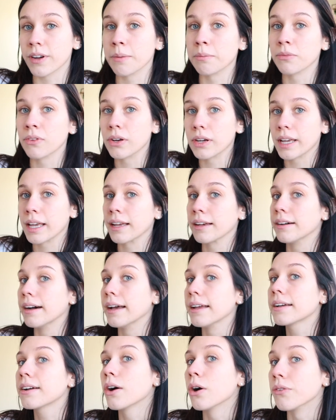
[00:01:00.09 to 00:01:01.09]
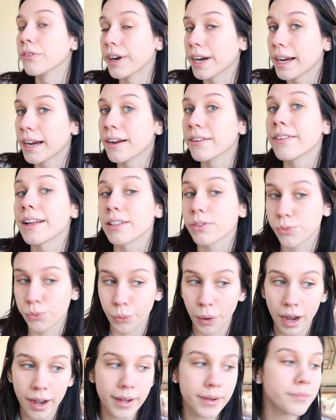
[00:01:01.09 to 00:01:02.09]
if I'm looking like over here, that's
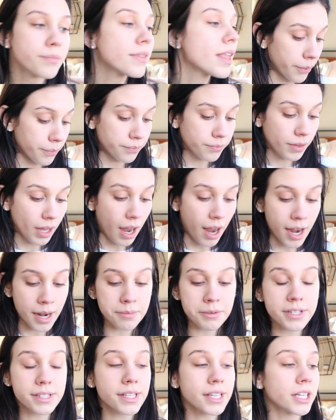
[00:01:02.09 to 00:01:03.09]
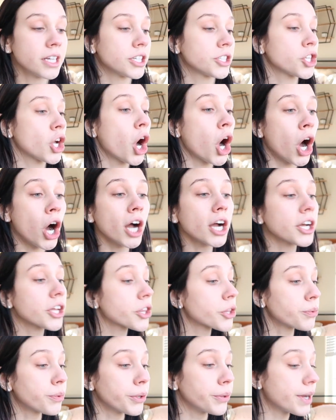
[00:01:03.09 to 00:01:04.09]
why. I'm just gonna talk
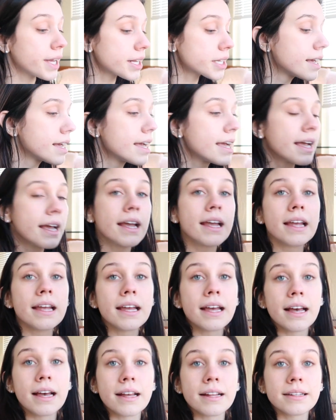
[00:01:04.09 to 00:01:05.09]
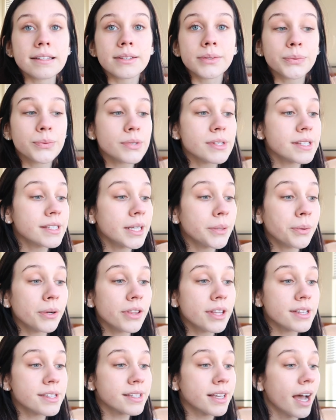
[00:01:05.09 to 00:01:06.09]
through it and we'll see where
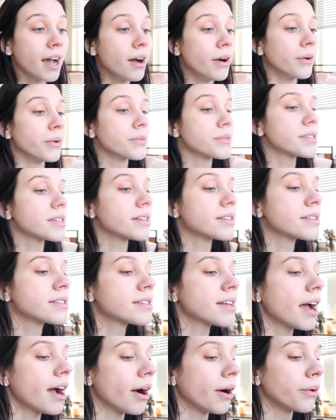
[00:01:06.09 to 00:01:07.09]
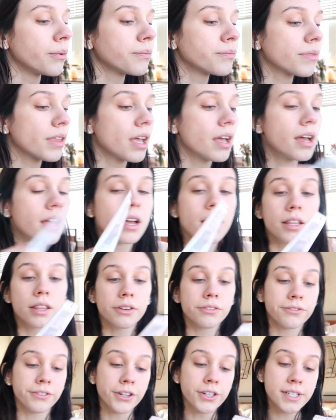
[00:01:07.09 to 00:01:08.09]
this goes. So
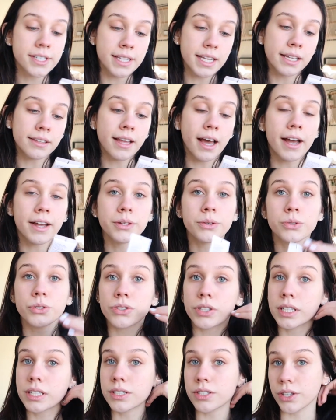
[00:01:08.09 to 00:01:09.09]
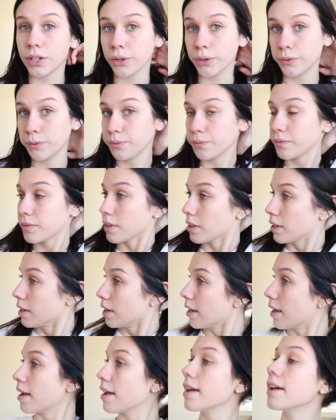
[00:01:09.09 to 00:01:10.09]
the first thing that I usually do
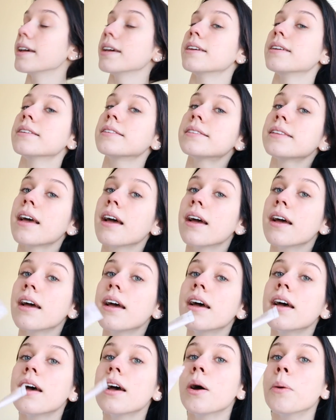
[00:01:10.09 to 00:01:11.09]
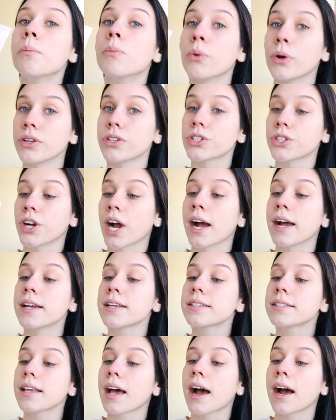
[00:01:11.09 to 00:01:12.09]
is
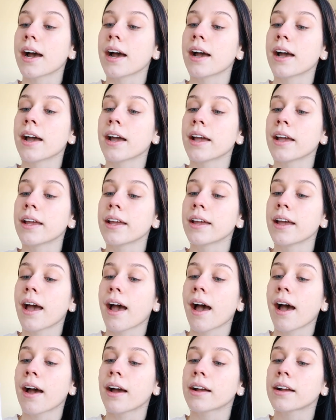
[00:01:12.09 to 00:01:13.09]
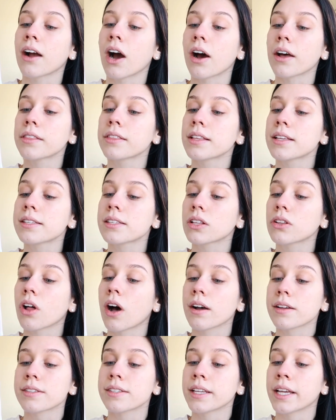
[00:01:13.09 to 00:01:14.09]
moisturize. I got this
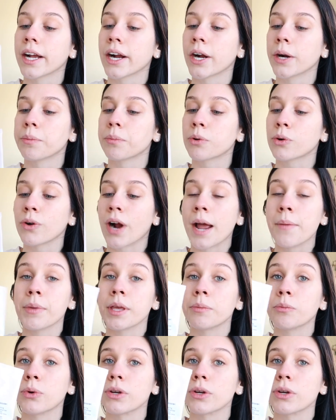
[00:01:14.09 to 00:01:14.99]
Glossier priming